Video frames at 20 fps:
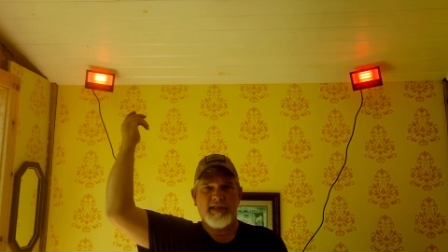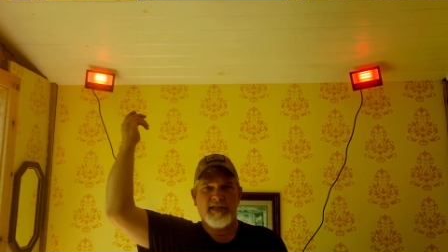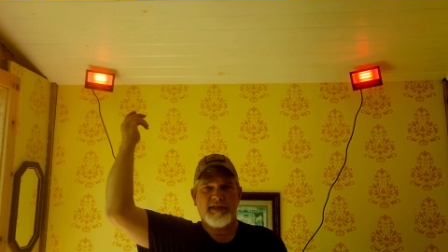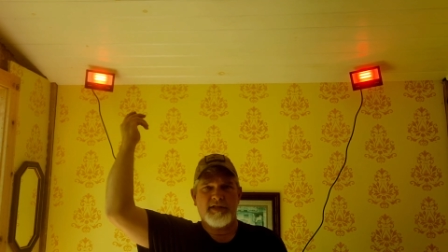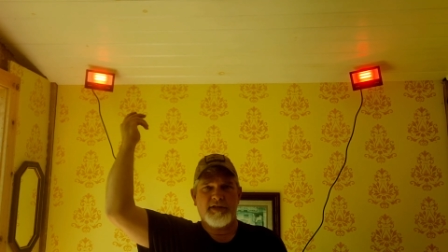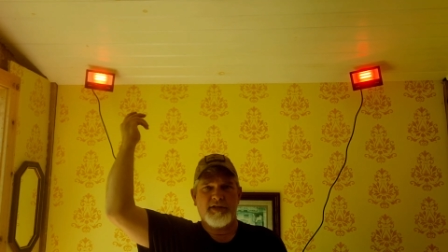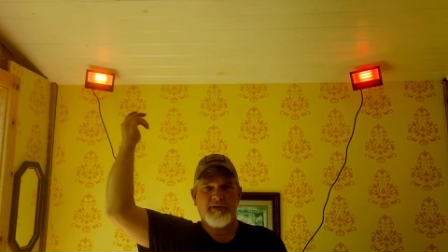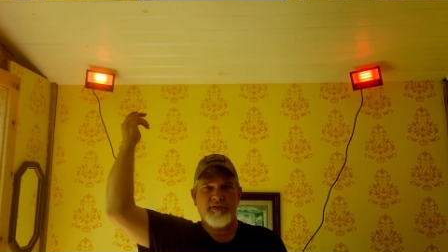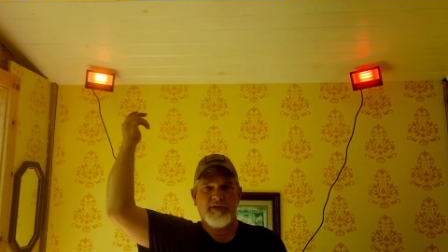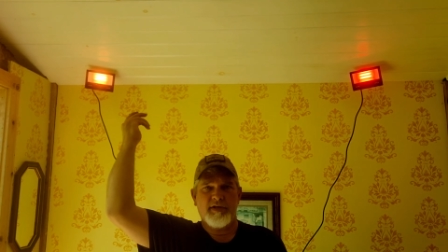
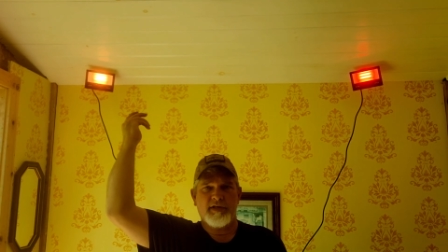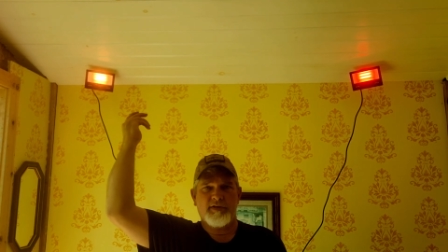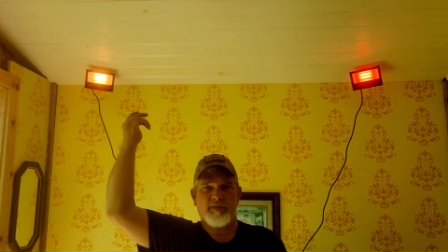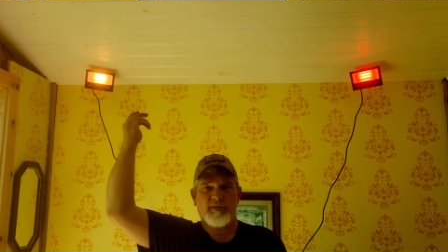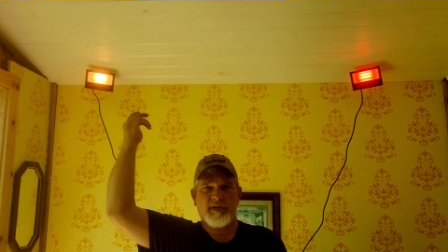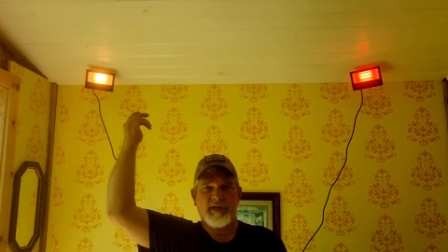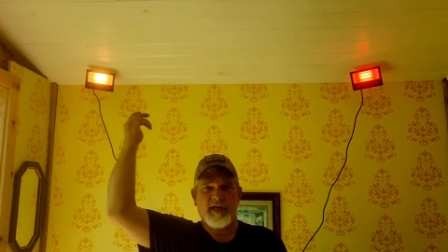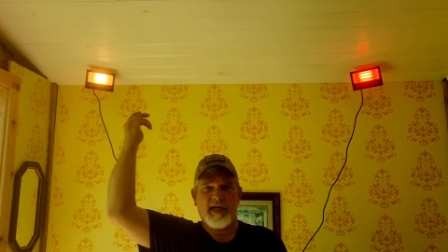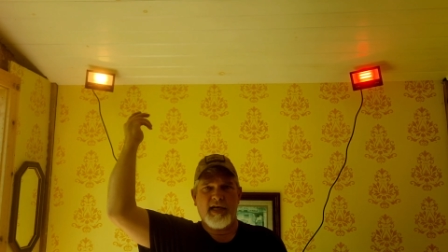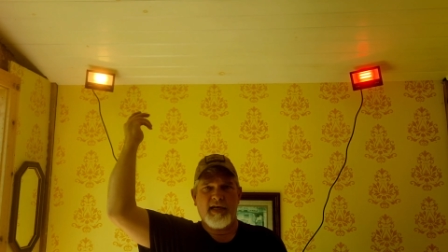let's do this
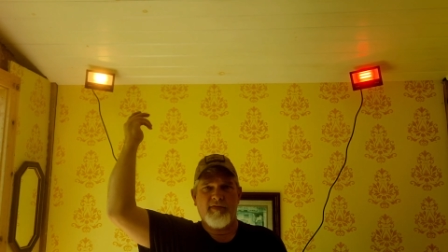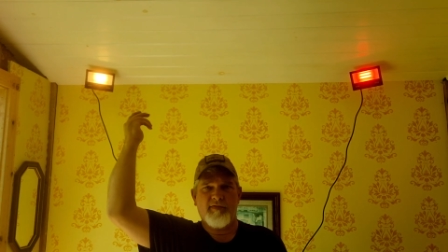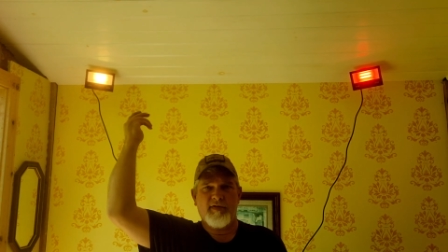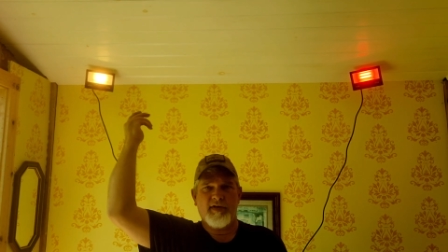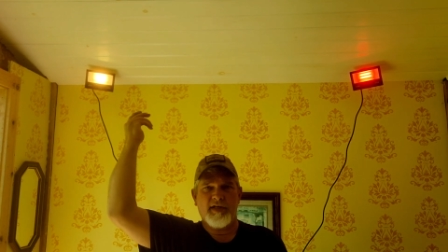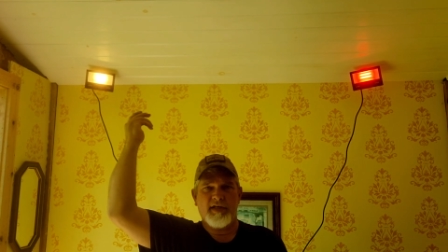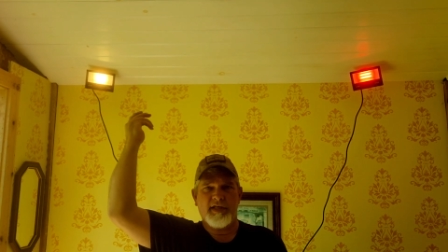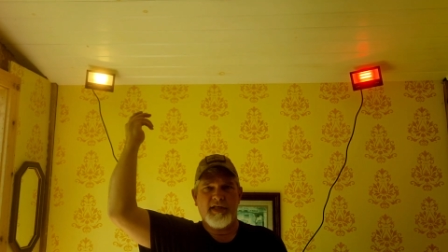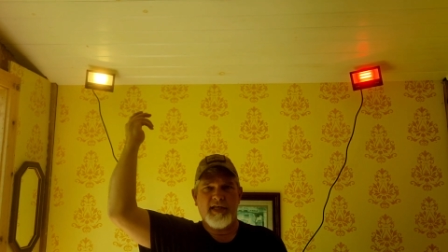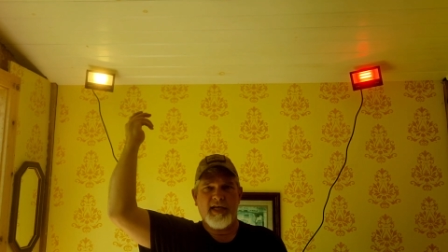one kind of
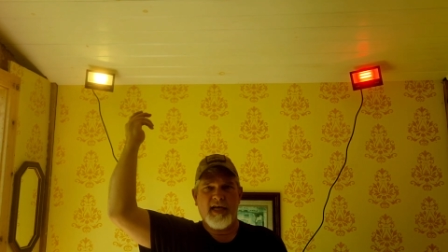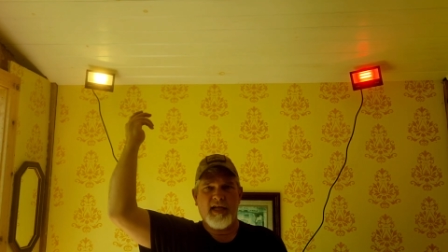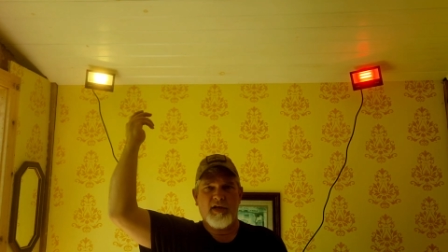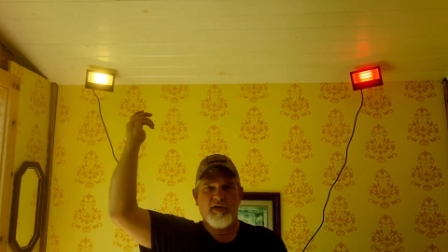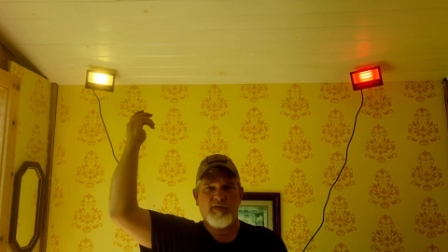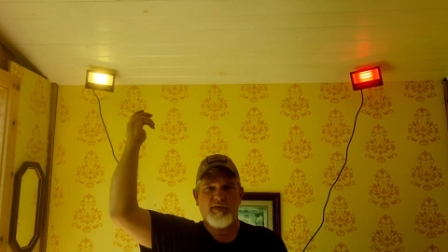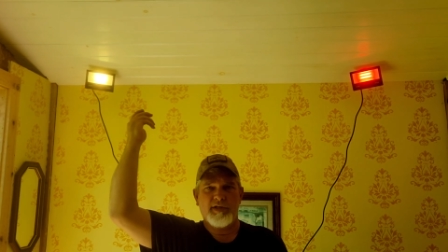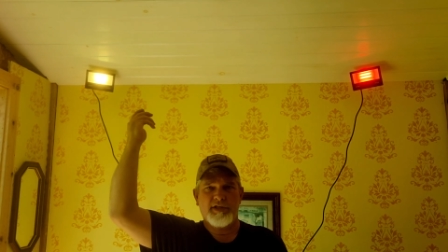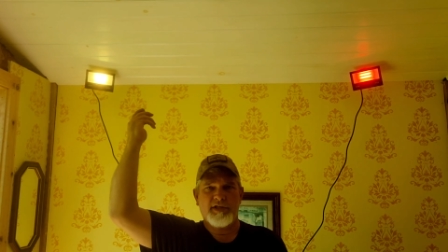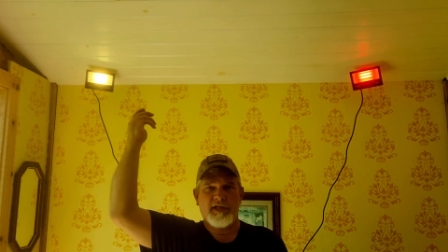a
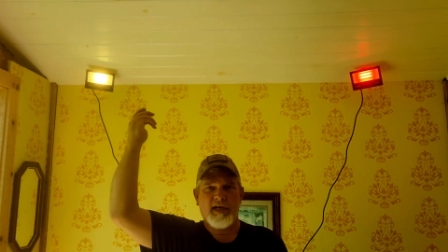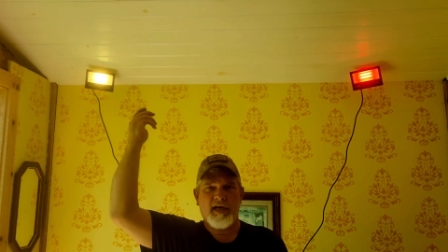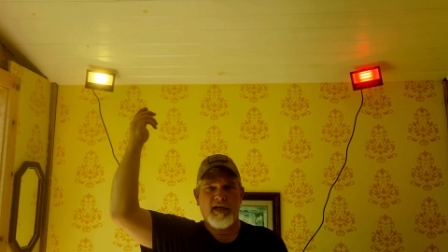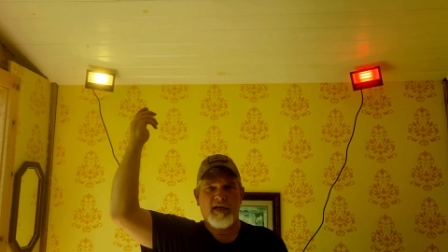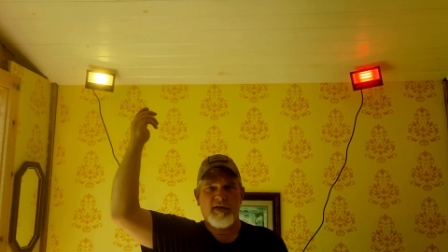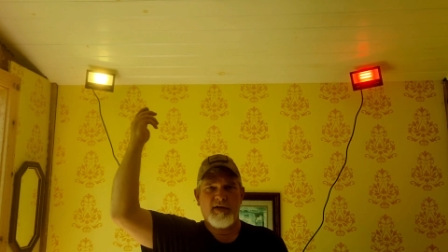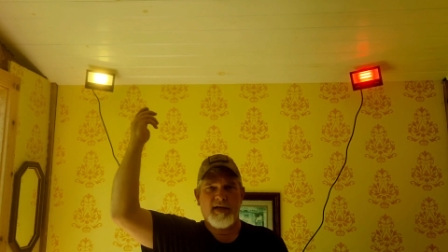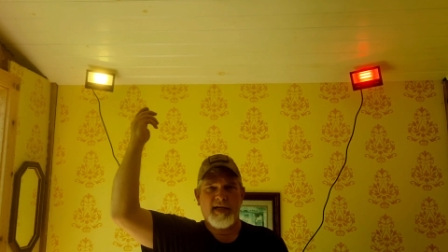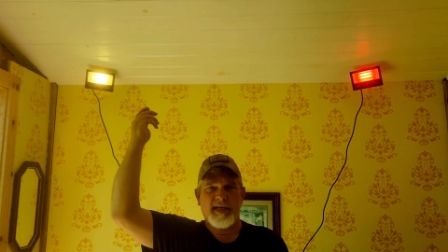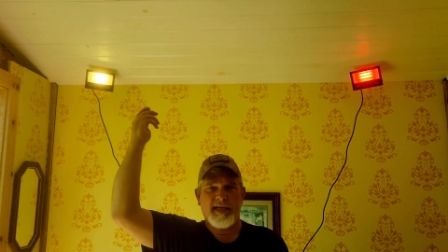yellowish
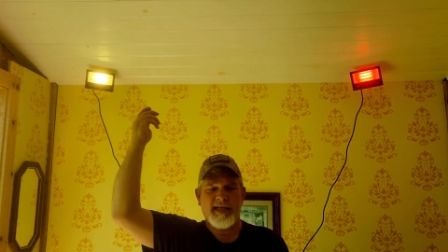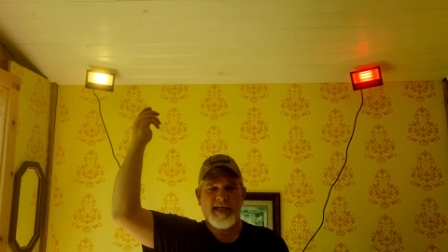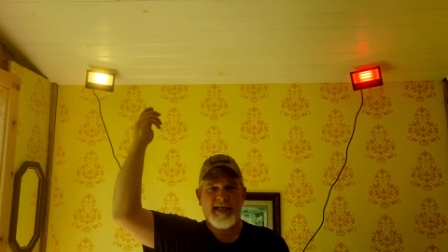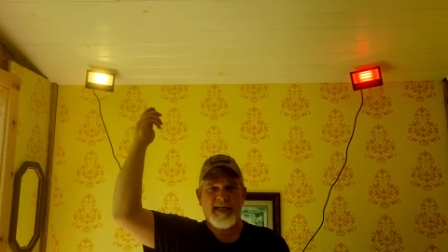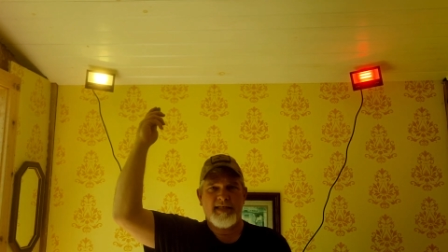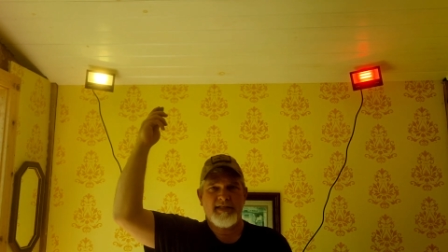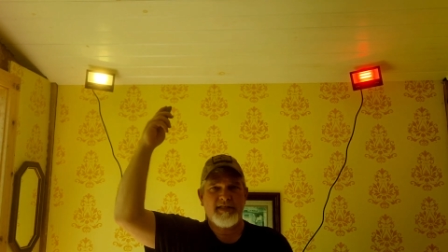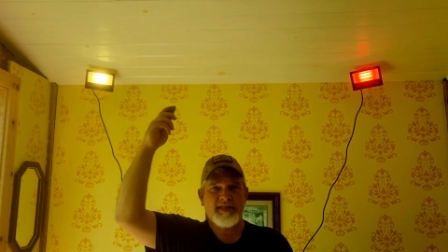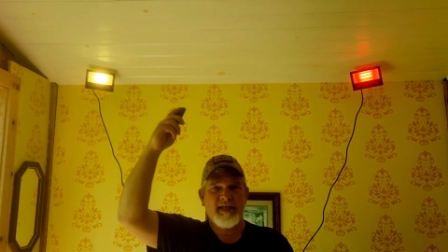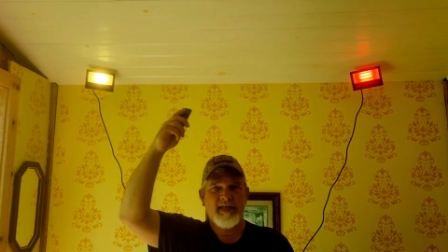color, I
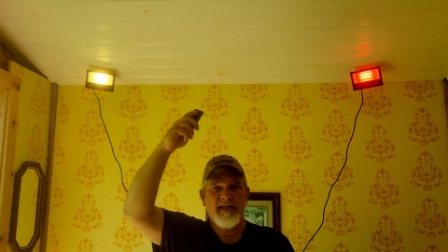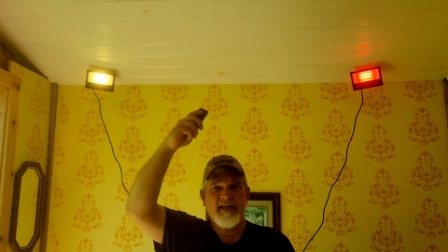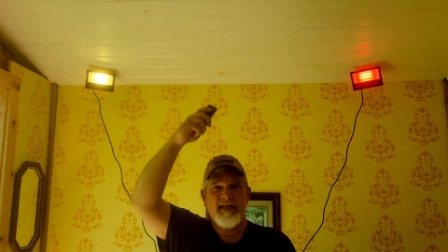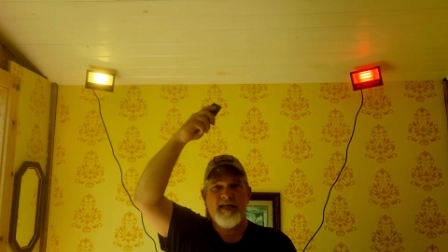guess.